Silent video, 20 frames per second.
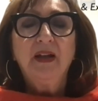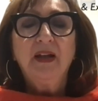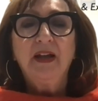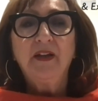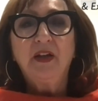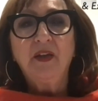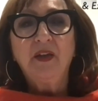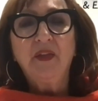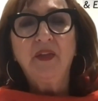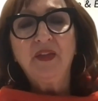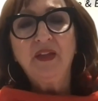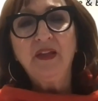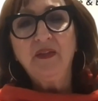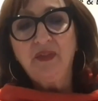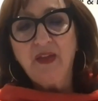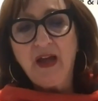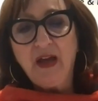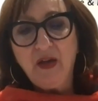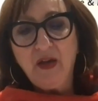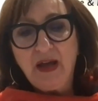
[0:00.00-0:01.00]
And I think
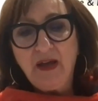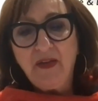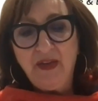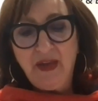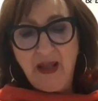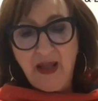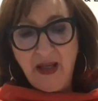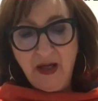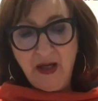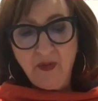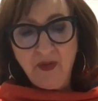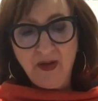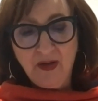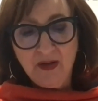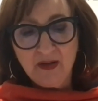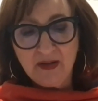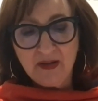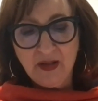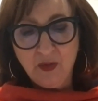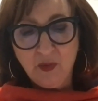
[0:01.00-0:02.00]
they are the
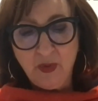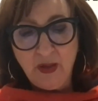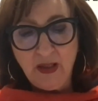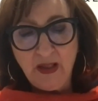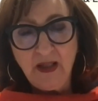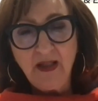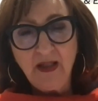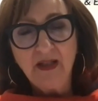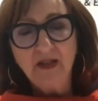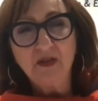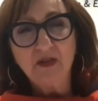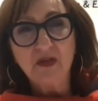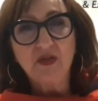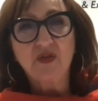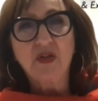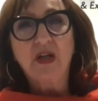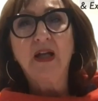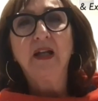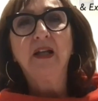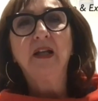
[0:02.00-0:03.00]
areas that we in
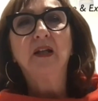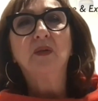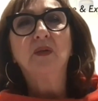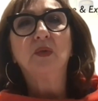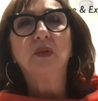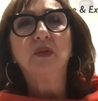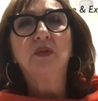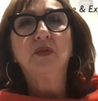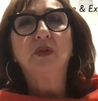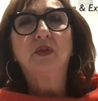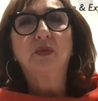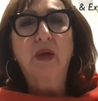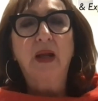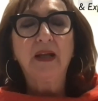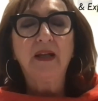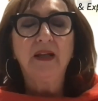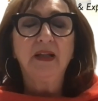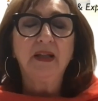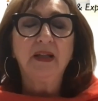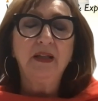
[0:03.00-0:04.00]
Australia would
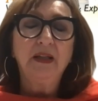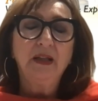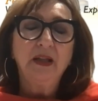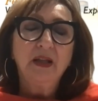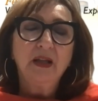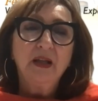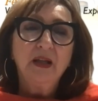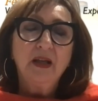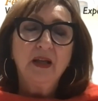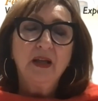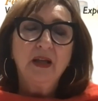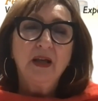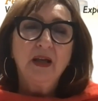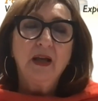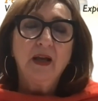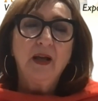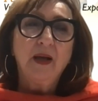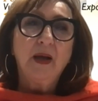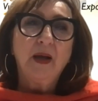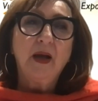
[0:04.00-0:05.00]
greatly
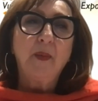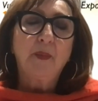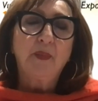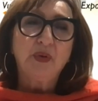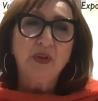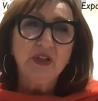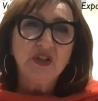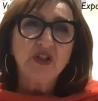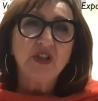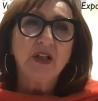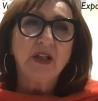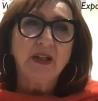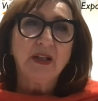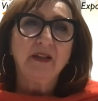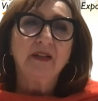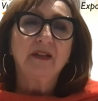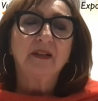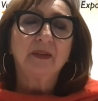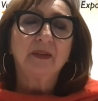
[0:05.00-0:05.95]
appreciate.